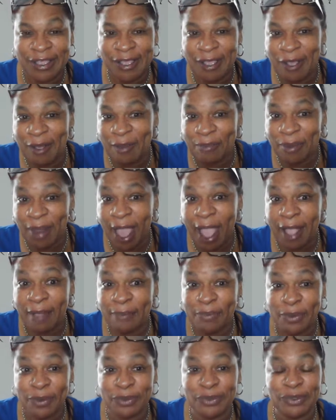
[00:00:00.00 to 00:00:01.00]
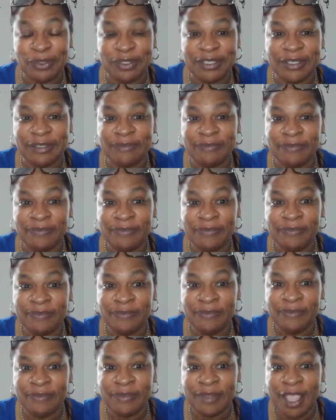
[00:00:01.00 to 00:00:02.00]
a black person
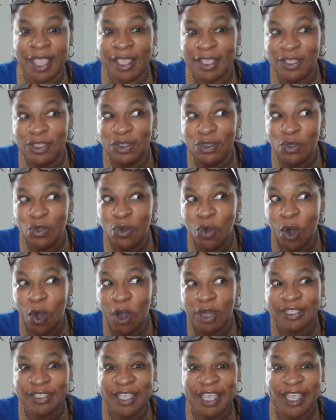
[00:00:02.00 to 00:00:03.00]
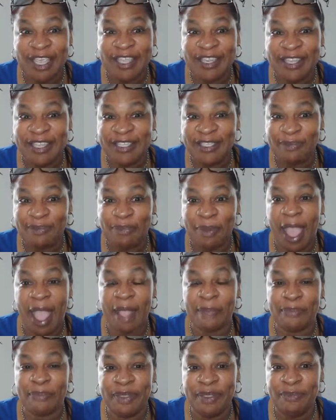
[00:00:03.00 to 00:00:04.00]
and you are taking these
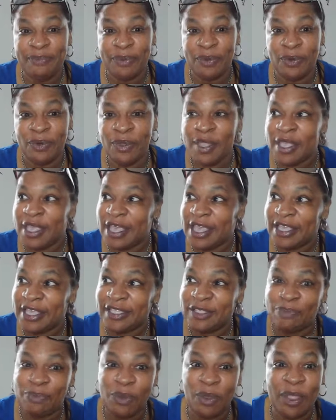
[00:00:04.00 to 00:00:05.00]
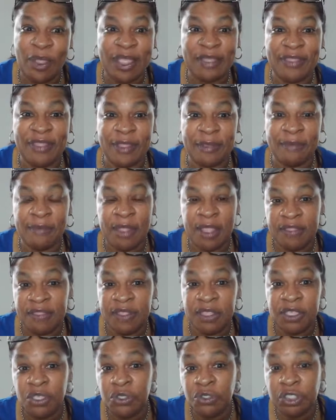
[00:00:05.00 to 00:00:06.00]
black people, exploiting them,
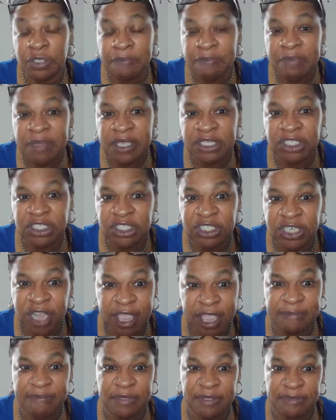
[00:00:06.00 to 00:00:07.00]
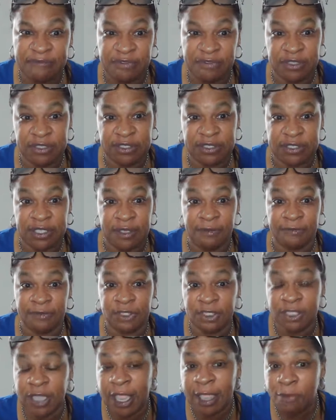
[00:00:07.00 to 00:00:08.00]
then you should be ashamed of yourself.
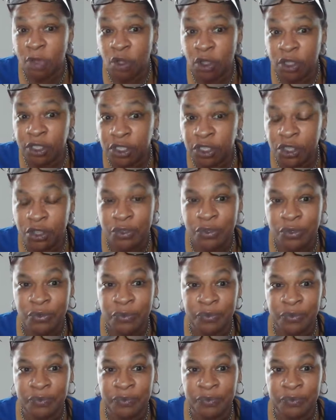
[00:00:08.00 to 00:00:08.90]
Shame on you.